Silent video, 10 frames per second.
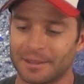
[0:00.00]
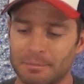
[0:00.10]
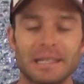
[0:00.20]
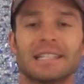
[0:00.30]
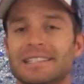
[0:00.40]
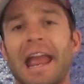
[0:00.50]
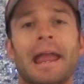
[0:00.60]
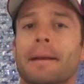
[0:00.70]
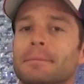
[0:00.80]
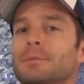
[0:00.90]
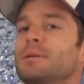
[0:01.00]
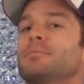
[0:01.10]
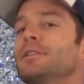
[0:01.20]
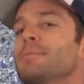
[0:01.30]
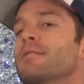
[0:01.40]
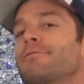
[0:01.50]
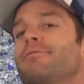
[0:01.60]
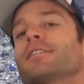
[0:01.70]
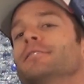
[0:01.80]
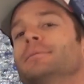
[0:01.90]
be damned to people that make
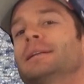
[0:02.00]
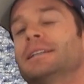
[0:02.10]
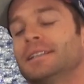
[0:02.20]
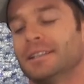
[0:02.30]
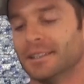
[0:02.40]
fun of me.